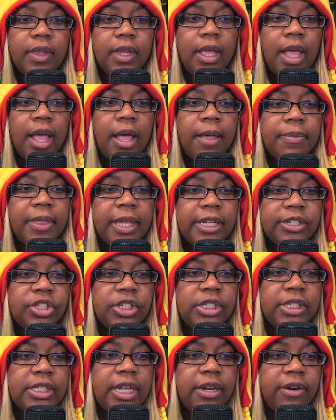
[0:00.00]
that
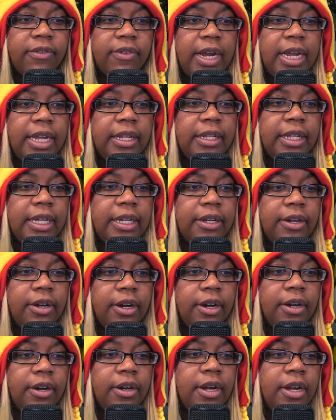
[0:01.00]
she's in, right? Like
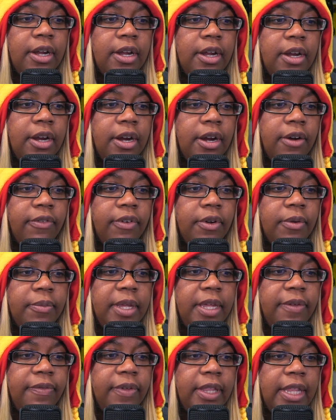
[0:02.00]
her room.
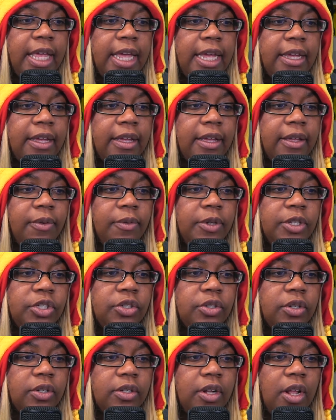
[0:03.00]
Even like,
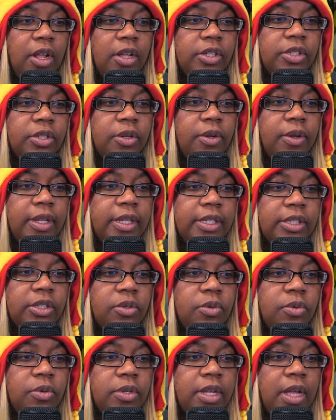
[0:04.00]
which also a
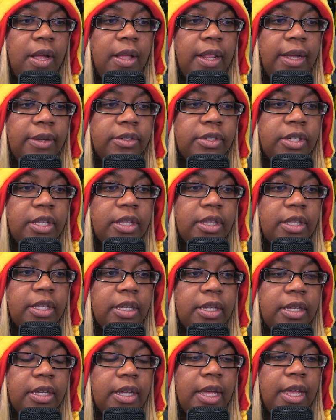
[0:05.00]
cool call out to
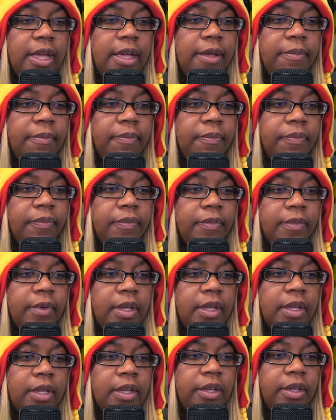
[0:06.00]
the
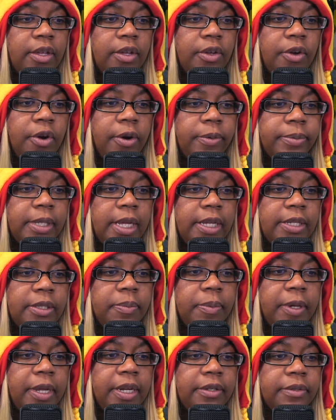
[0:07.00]
corpse
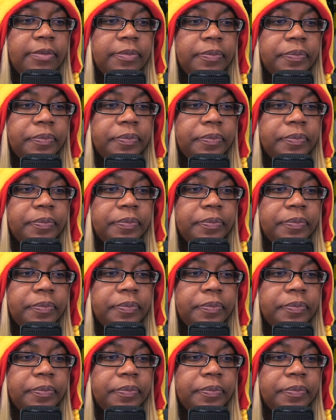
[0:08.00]
husband.